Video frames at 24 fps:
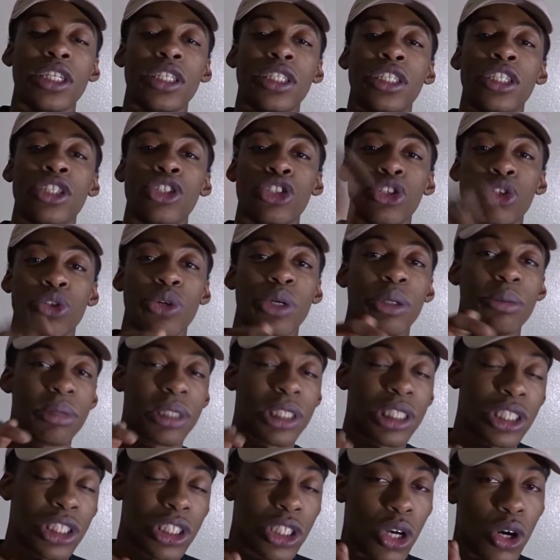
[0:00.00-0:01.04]
the
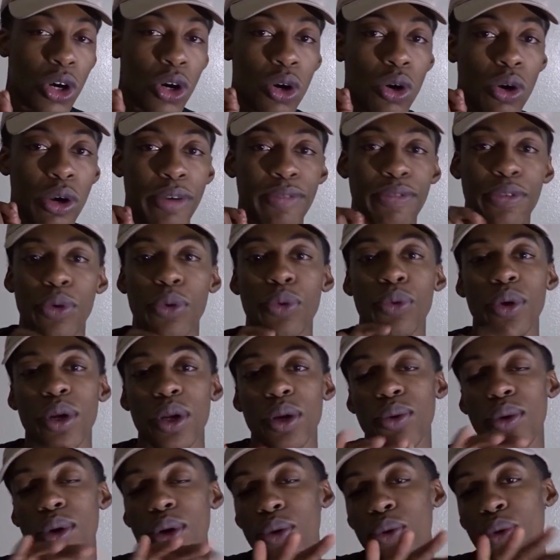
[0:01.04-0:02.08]
description, so if you
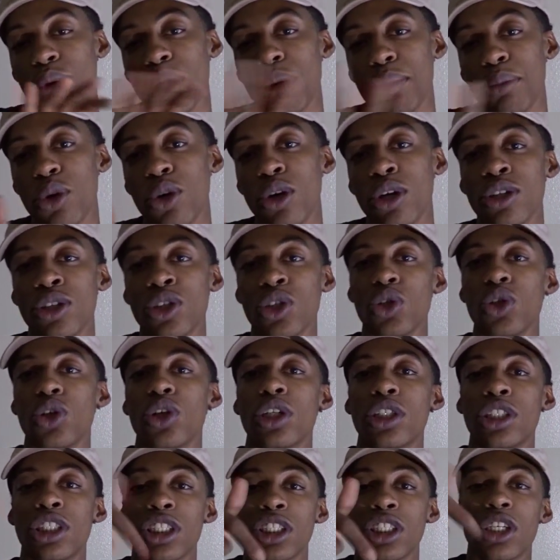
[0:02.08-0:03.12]
really want to read more into
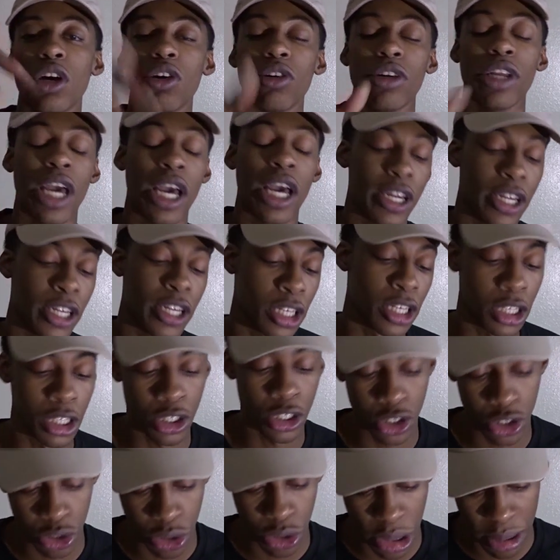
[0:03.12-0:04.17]
it, just go down in the
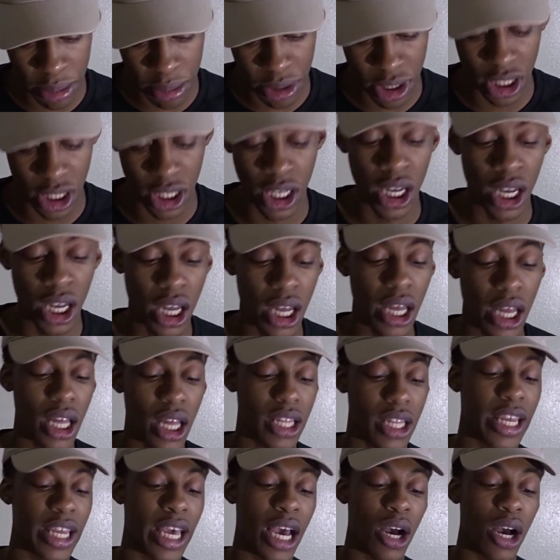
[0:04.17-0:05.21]
description.
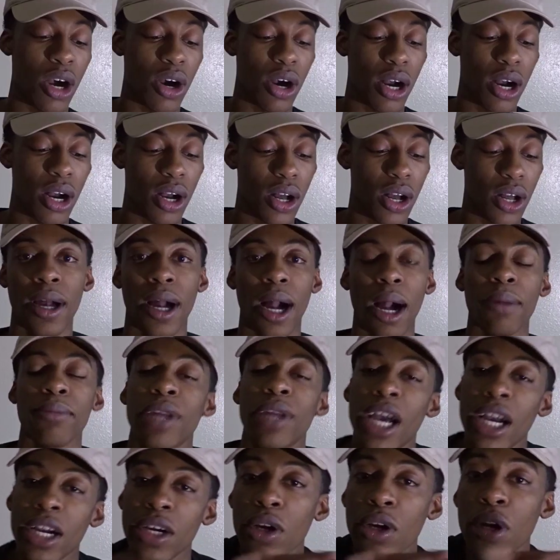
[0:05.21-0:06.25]
Now, I'm
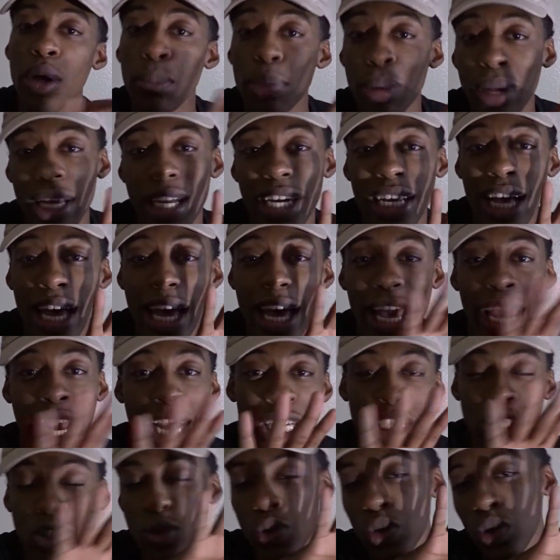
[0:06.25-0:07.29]
not gonna play the
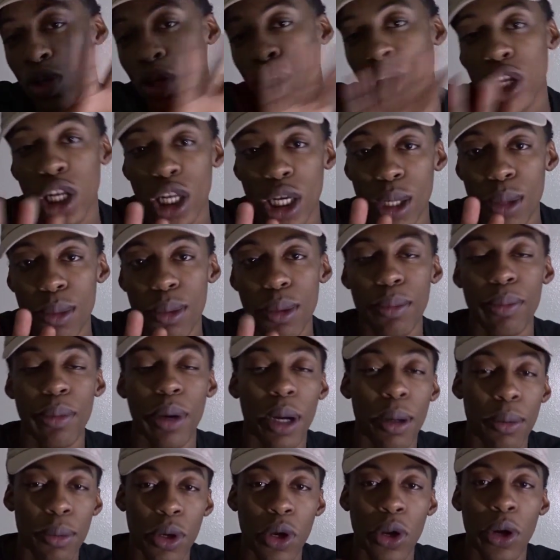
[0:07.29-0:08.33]
actual clip, but
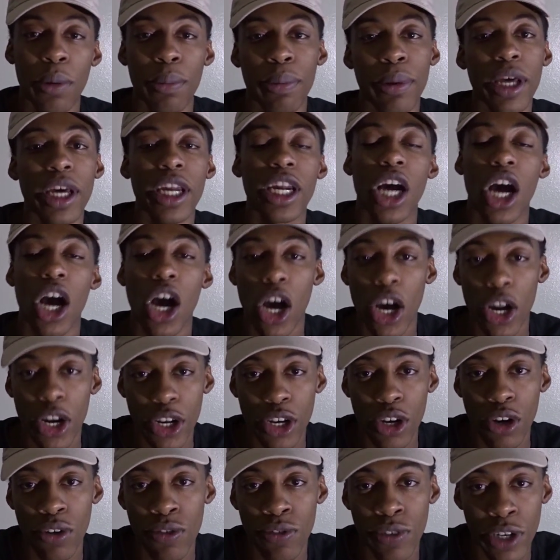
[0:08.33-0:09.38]
I'm gonna play the
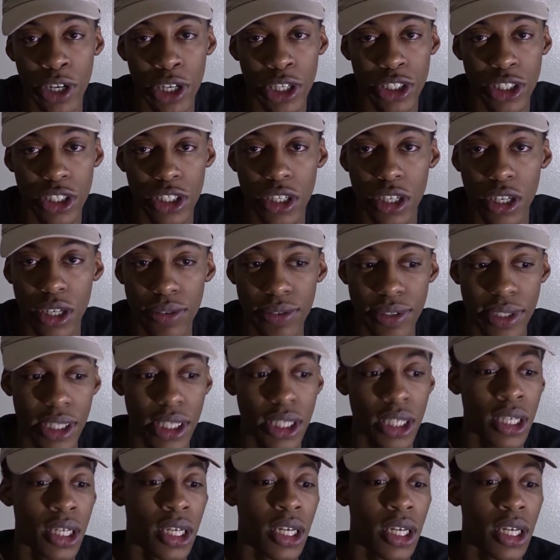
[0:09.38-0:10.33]
audio version of it.